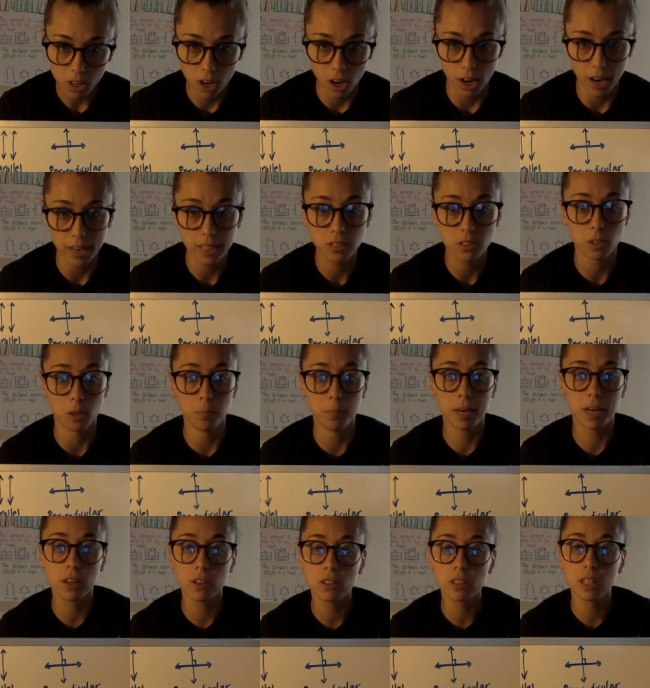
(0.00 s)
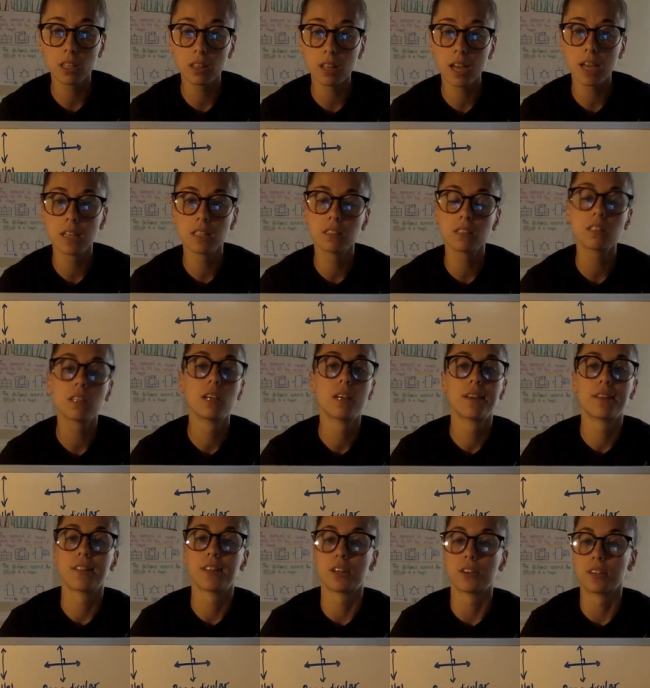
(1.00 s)
All right, so parallel lines,
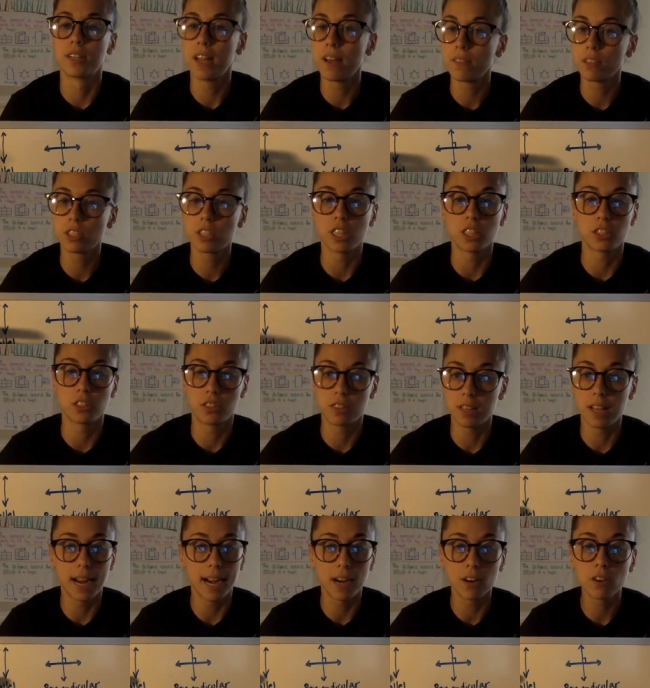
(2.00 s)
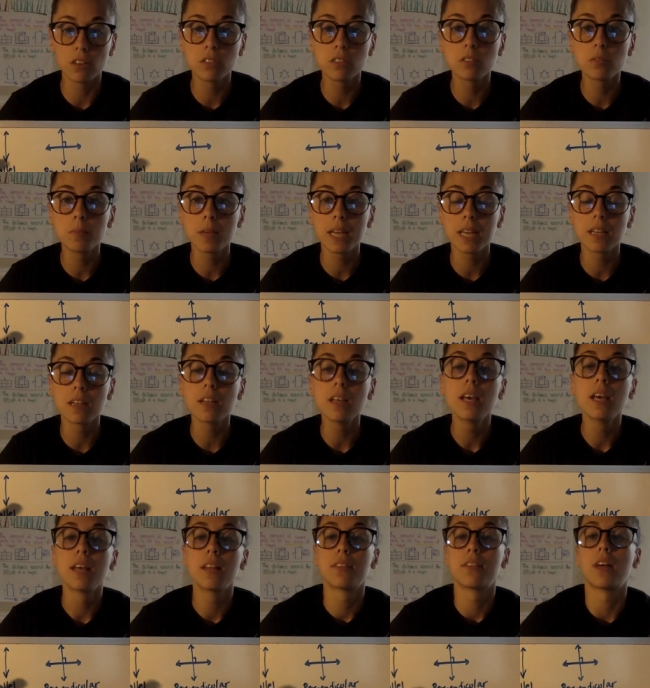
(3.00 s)
they're never touched. The arrows mean
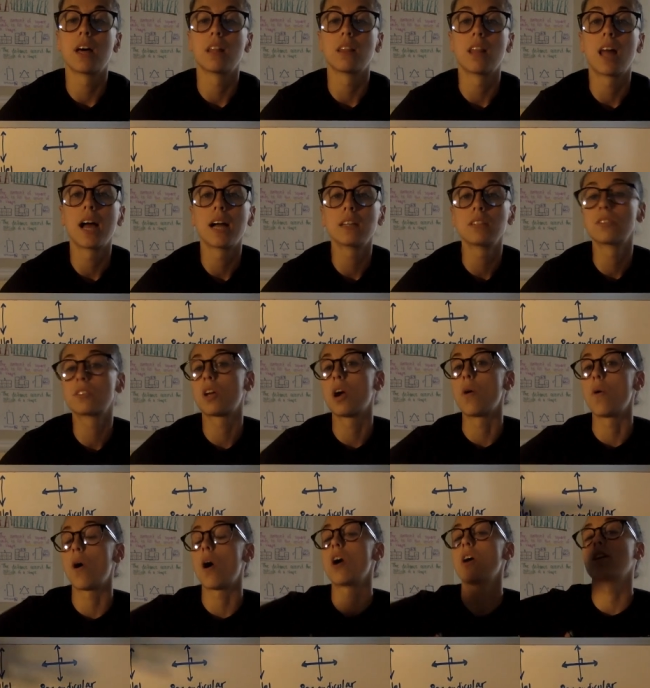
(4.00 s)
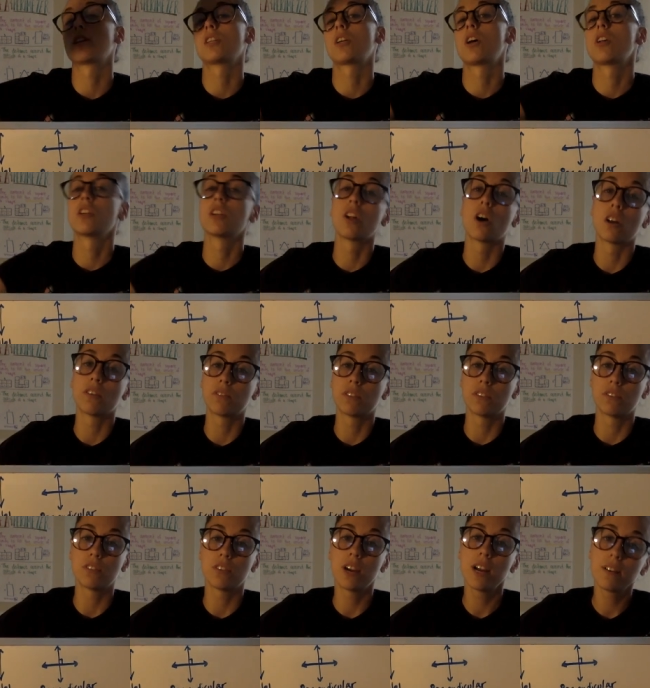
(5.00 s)
that lines go on and on and on for
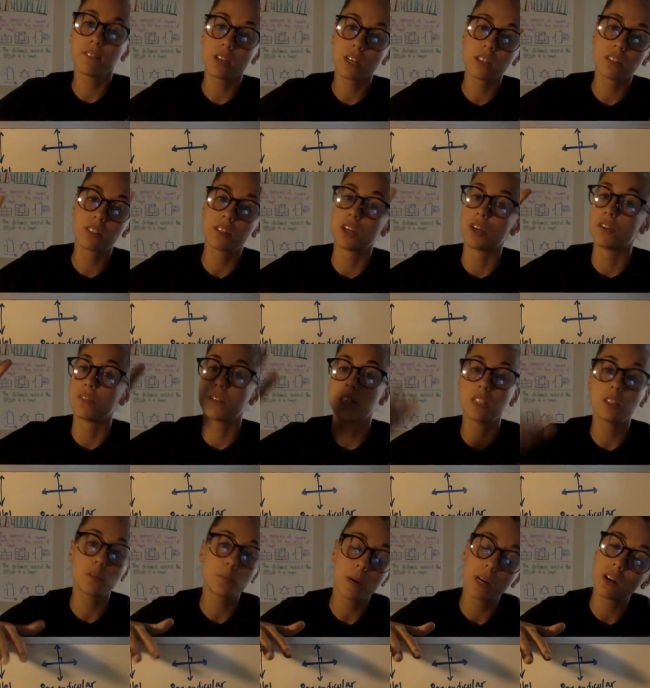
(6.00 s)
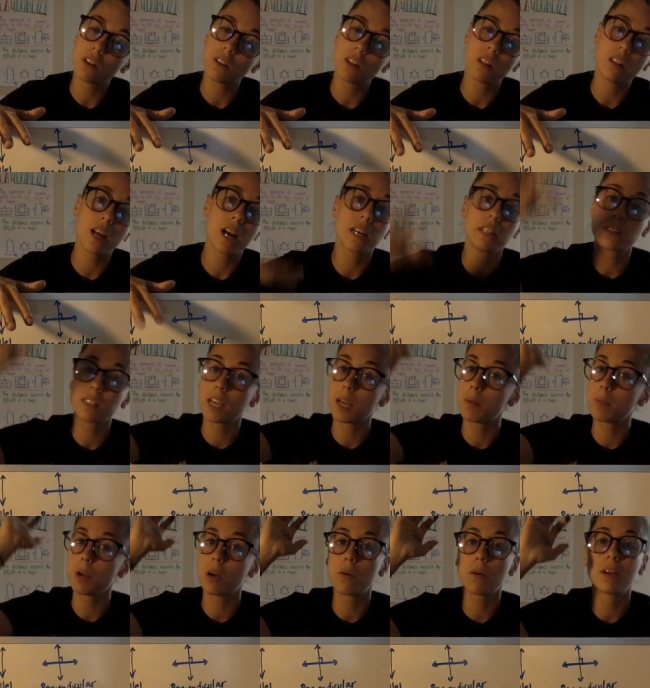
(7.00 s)
forever. So if these parallel lines
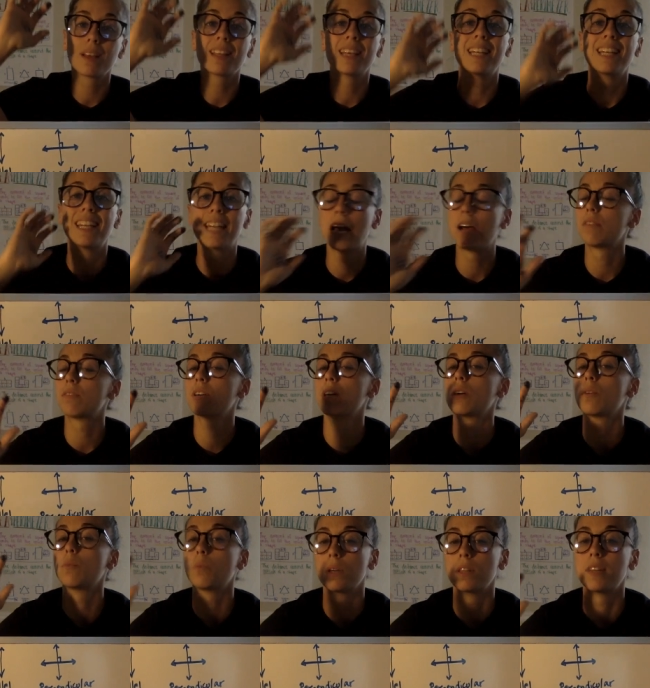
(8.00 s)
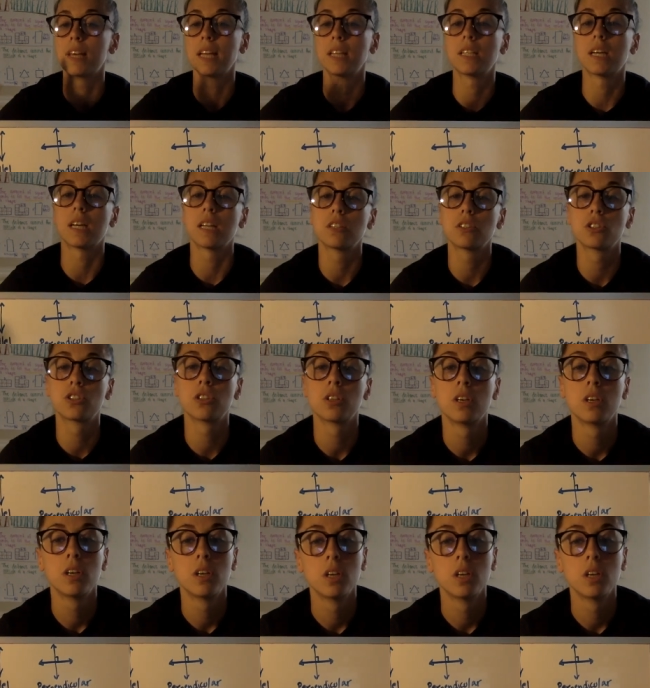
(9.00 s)
kept going, never would they touch.